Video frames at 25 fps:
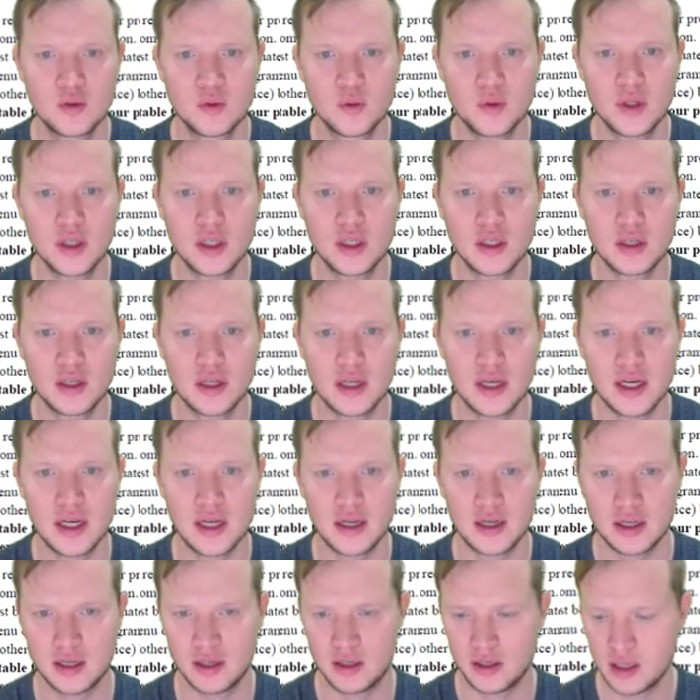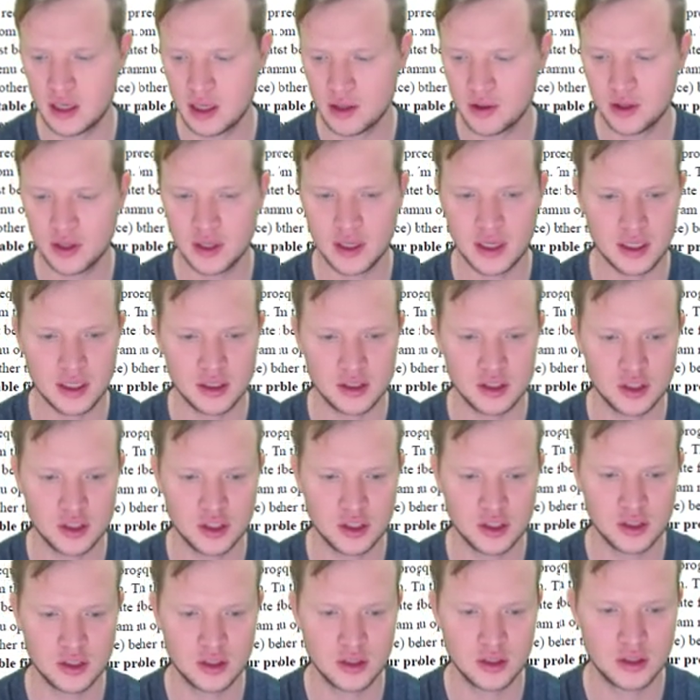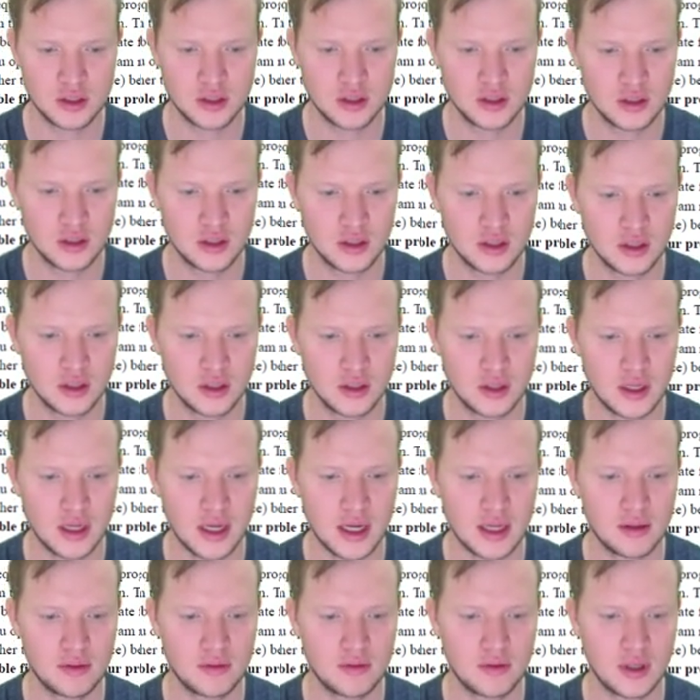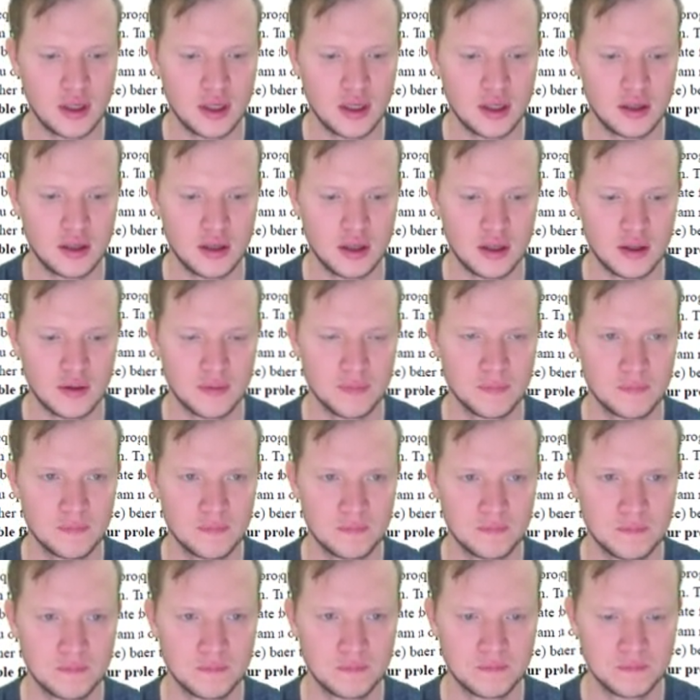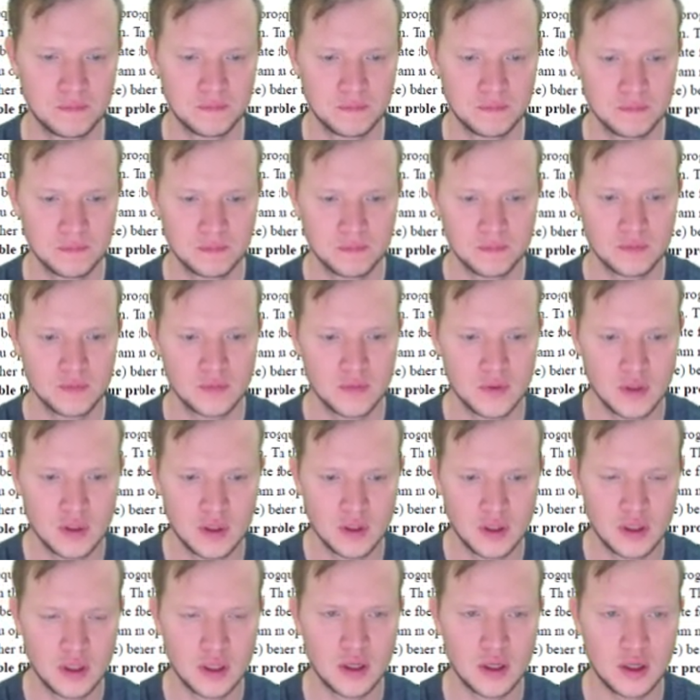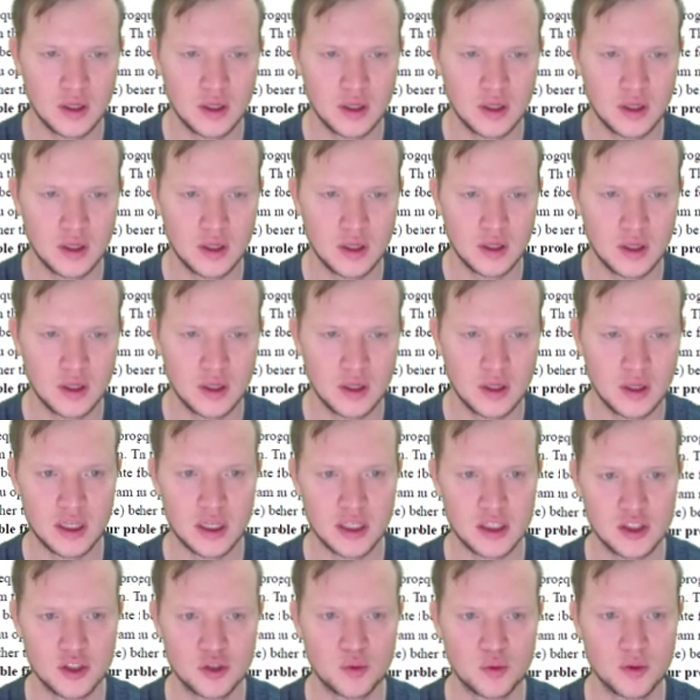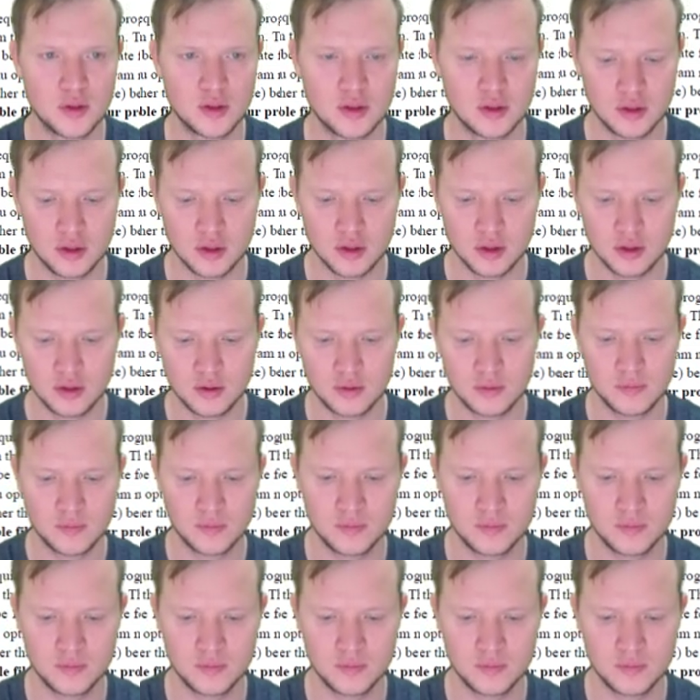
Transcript: we can add another getch at the end here. And what this getch will do,